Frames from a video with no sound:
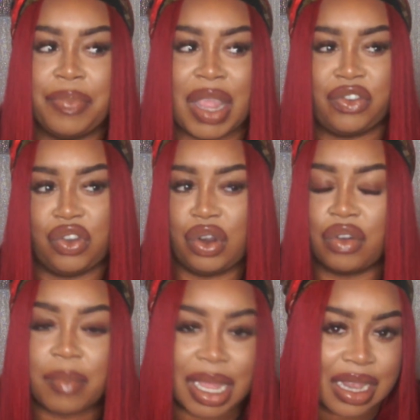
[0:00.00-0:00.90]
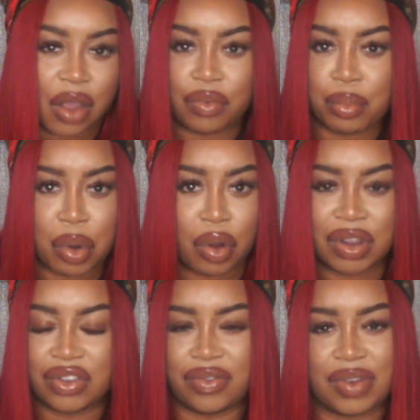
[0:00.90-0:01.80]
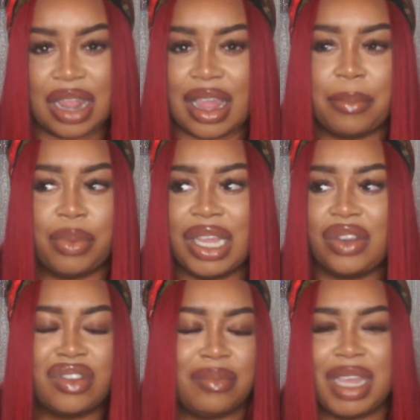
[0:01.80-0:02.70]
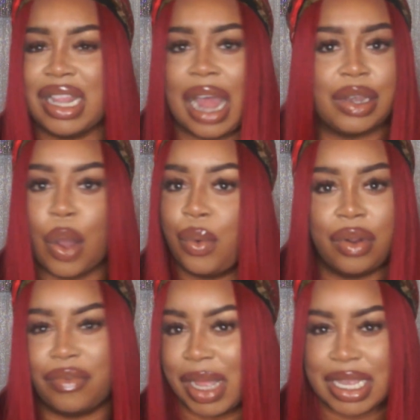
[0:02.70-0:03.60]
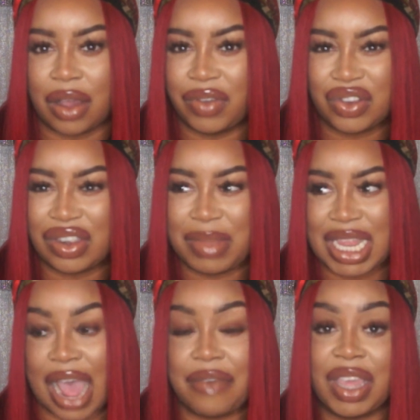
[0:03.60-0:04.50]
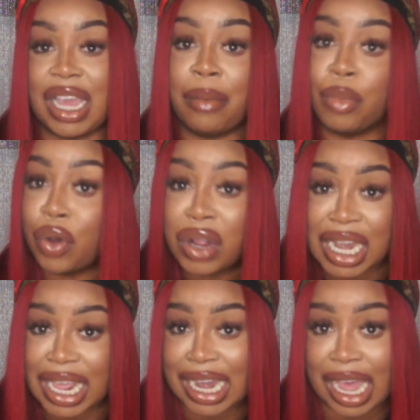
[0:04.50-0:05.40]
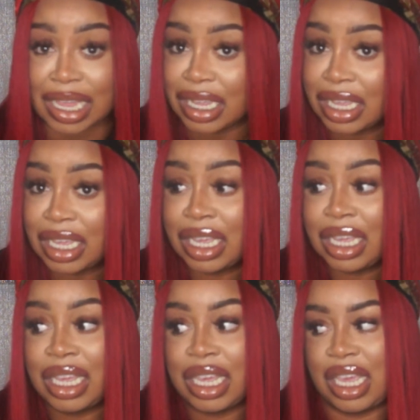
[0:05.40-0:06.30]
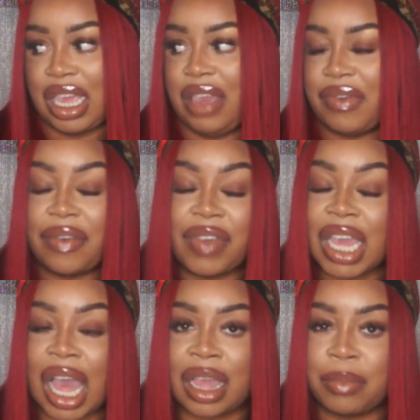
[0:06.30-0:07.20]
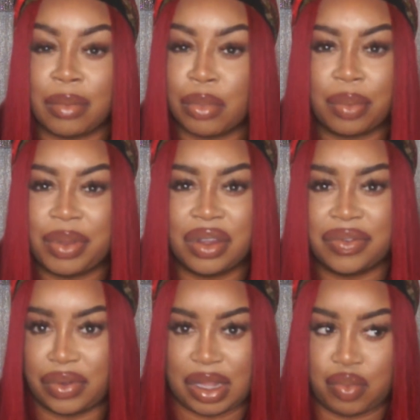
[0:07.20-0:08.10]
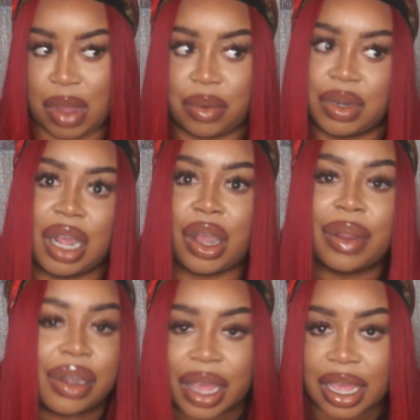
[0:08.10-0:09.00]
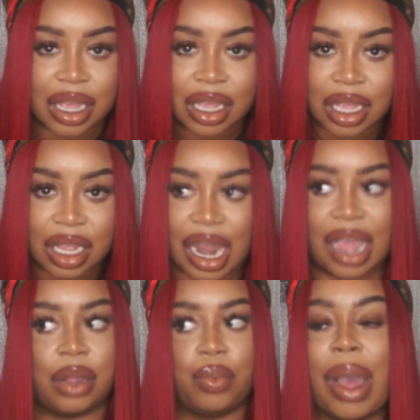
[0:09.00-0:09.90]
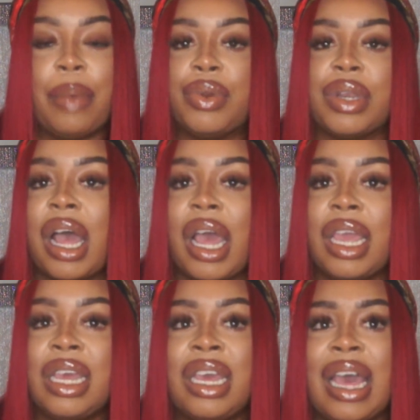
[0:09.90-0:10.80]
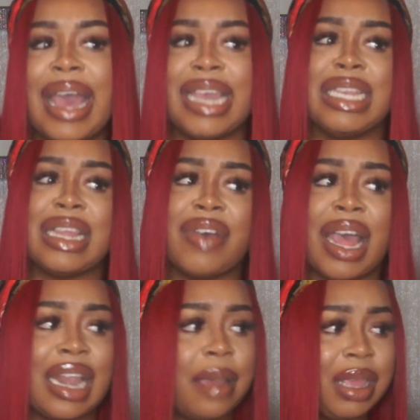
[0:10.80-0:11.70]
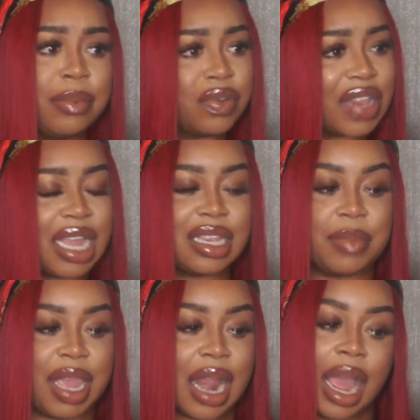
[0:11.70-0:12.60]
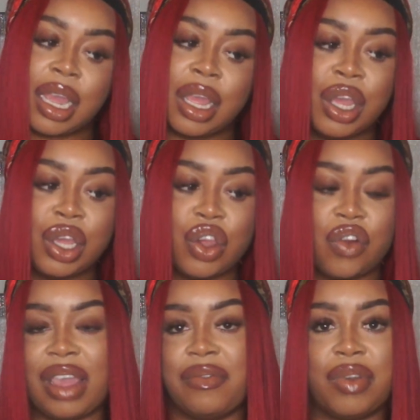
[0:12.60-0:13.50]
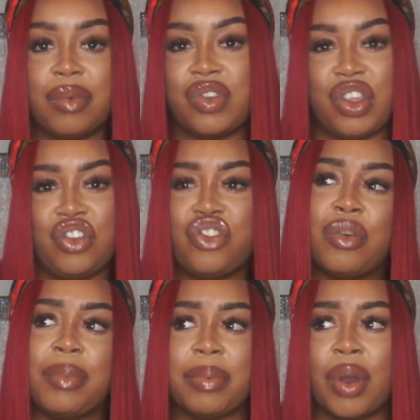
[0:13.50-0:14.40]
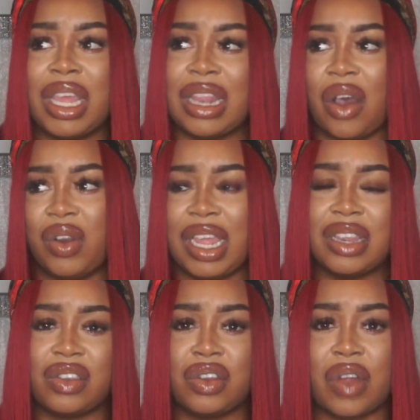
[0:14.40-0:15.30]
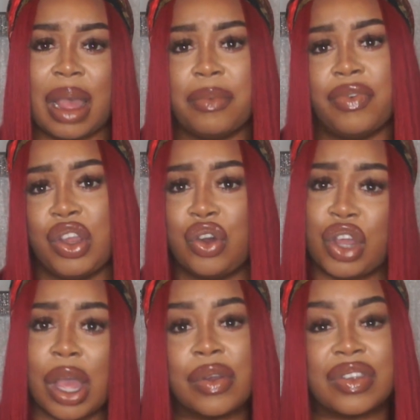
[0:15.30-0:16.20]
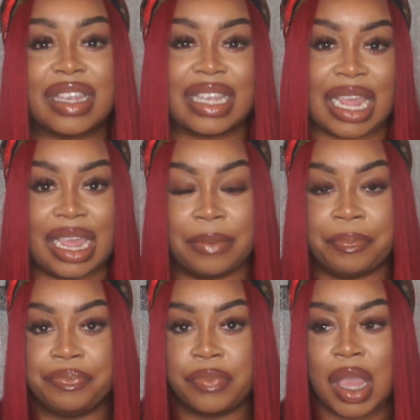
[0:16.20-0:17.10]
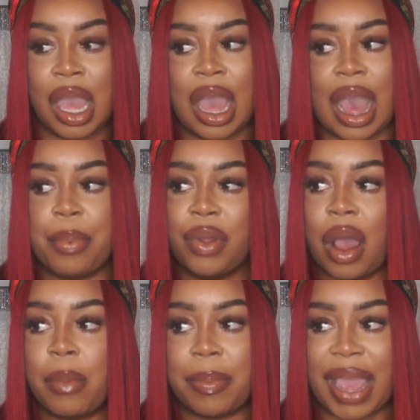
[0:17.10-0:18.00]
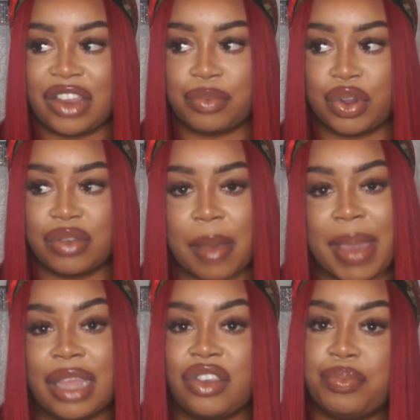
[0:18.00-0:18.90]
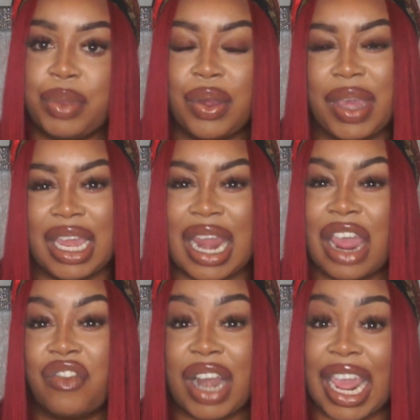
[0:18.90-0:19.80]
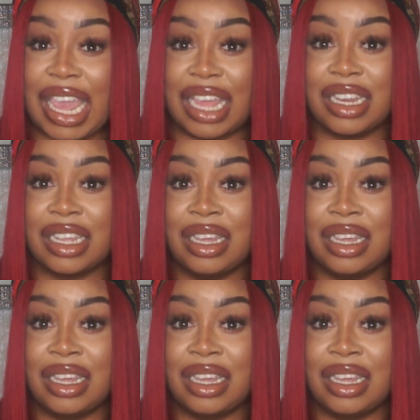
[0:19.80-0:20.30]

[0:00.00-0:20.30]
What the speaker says: I should love myself more and stuff like that, but it doesn't mean that I don't love myself. It doesn't mean that I think I'm ugly. Like, if I think I can be more beautiful, then why wouldn't I go and do it? Like, why wouldn't I? And I've had like people say to me like, you're an influencer, you shouldn't be putting that on Instagram for young girls to see. I put that on my page because my page is beauty and hair related.